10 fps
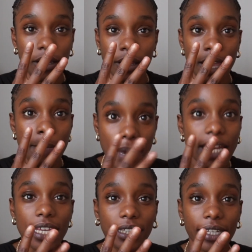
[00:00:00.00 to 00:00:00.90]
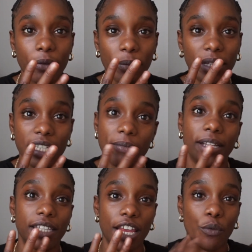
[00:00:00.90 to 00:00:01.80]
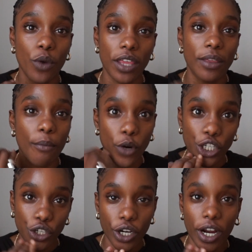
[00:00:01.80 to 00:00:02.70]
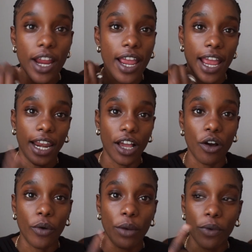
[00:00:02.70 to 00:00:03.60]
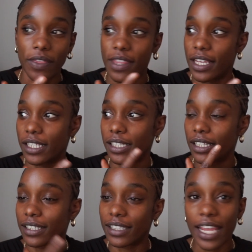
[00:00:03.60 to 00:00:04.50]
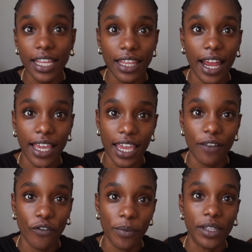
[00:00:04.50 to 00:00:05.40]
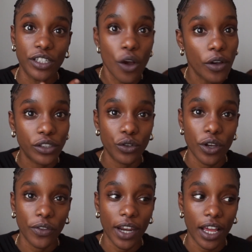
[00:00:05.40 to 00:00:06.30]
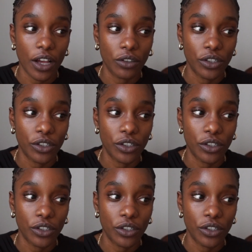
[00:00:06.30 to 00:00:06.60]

immediately replenish my skin with moisture and I go in with this stick that I get from this yoga studio that I go